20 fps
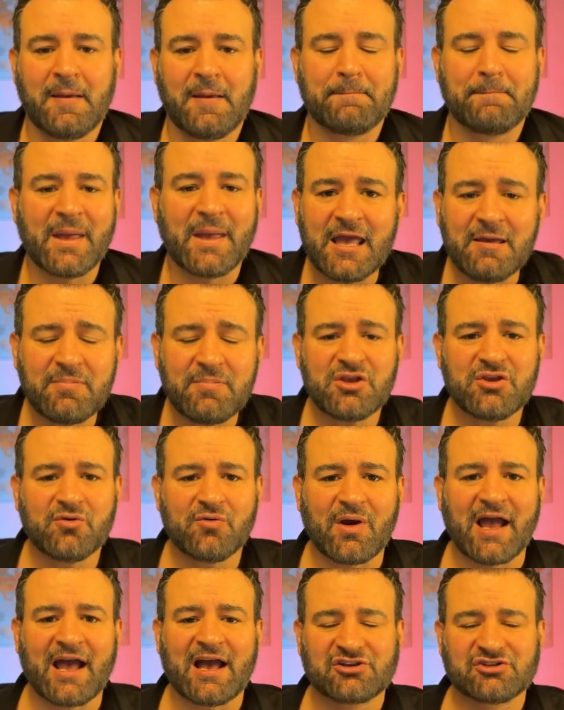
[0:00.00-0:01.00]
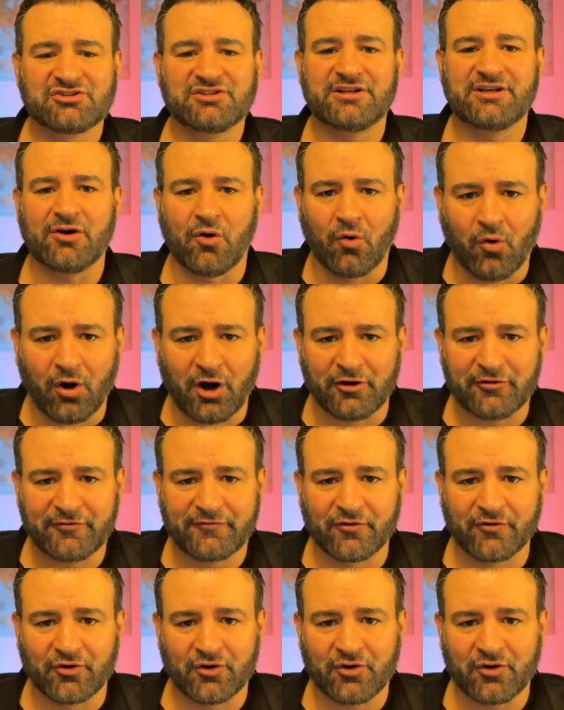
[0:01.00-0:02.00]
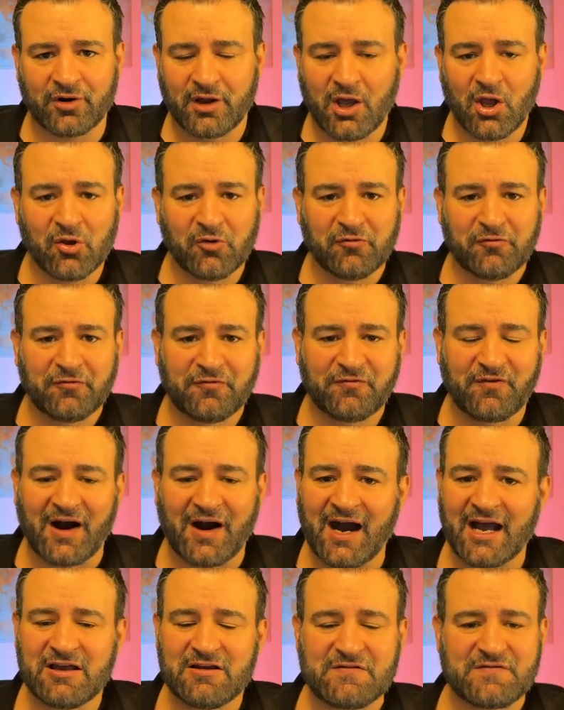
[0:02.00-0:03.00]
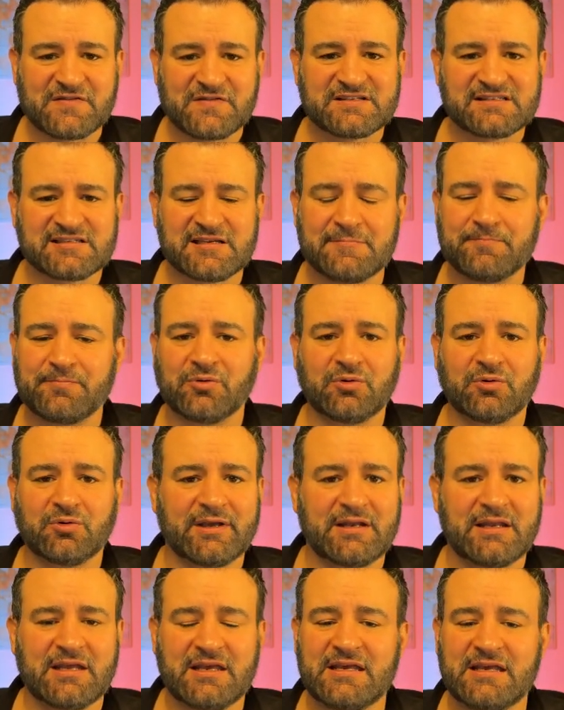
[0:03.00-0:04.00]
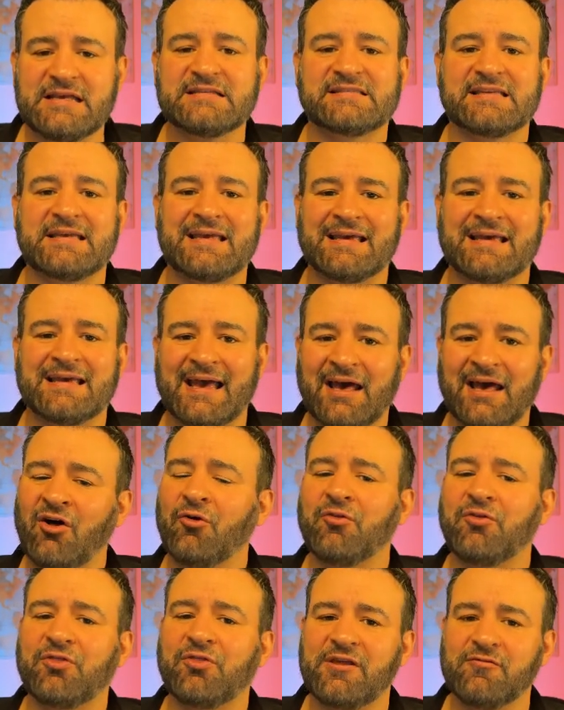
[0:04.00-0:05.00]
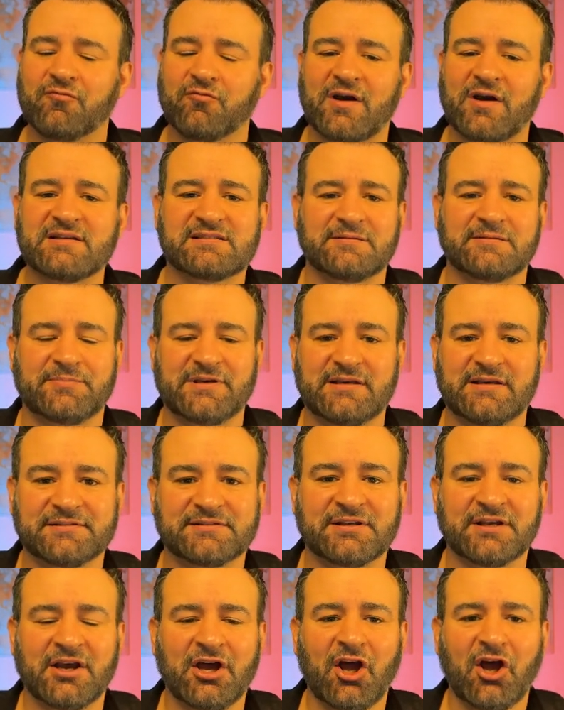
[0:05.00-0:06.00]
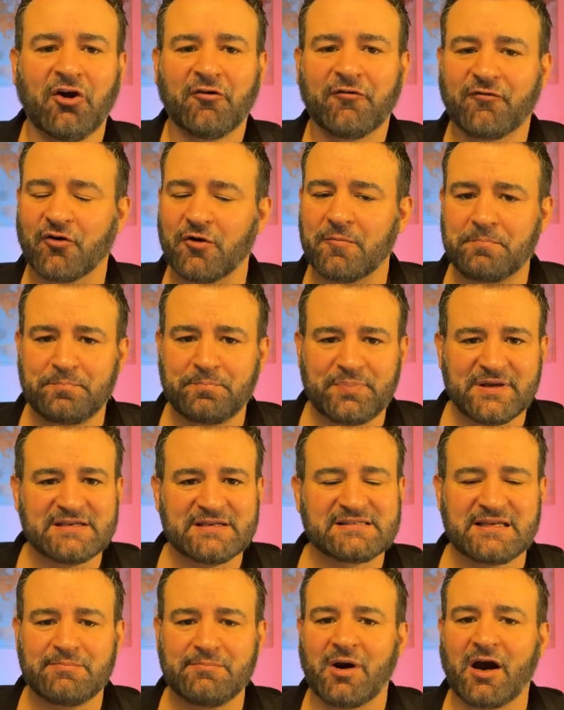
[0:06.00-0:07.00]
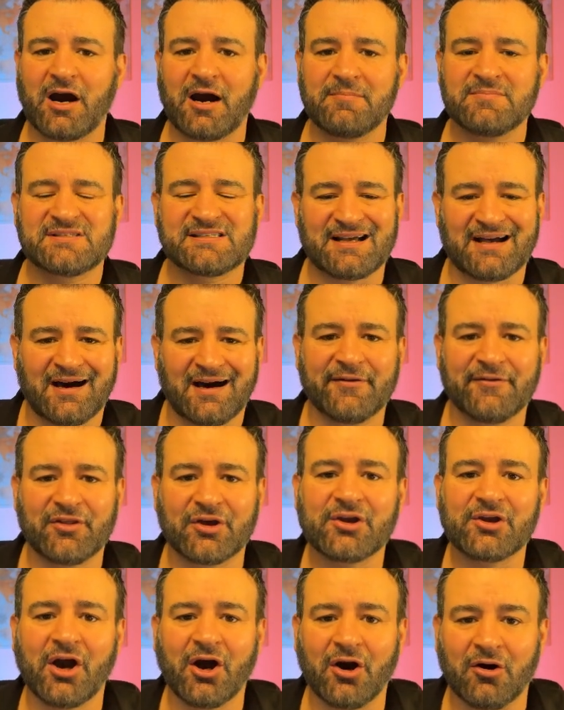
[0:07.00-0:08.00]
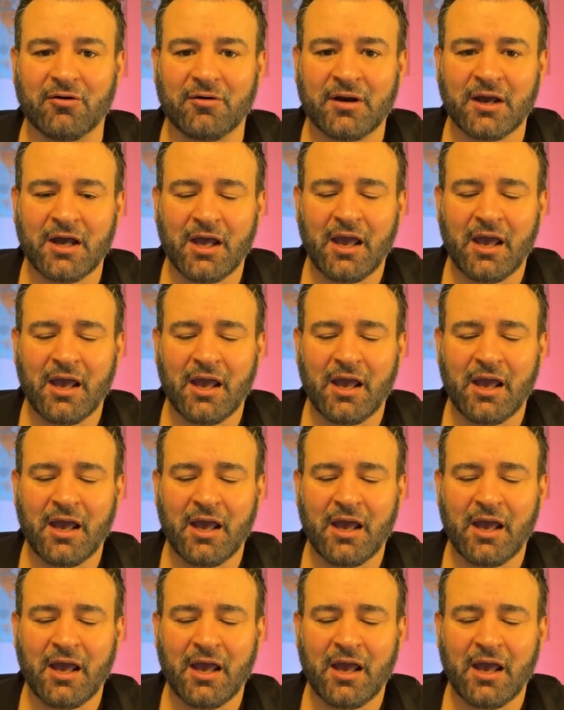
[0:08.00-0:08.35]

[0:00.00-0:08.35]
Maybe you actually offer 5 simple and easy healthy recipes for busy moms on the go.